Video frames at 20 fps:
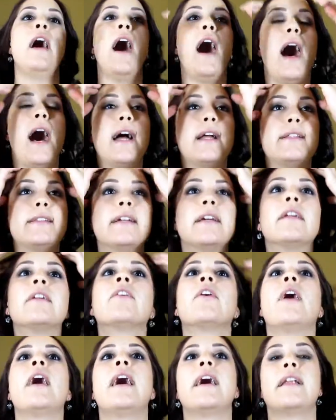I did
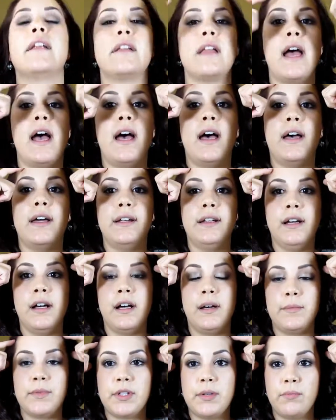go ahead and
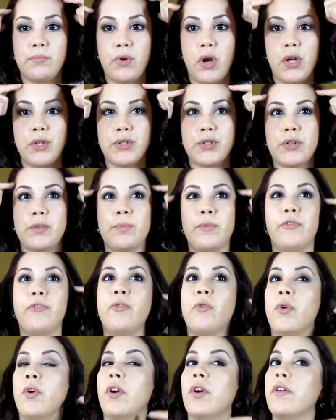add some bronzer
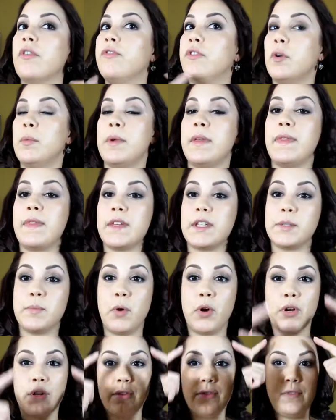before filming this
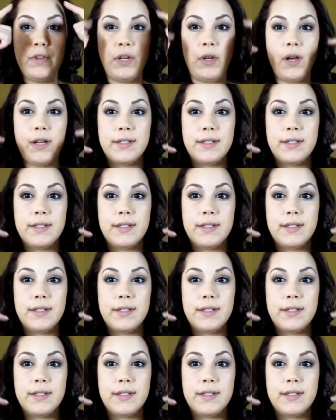part of the video.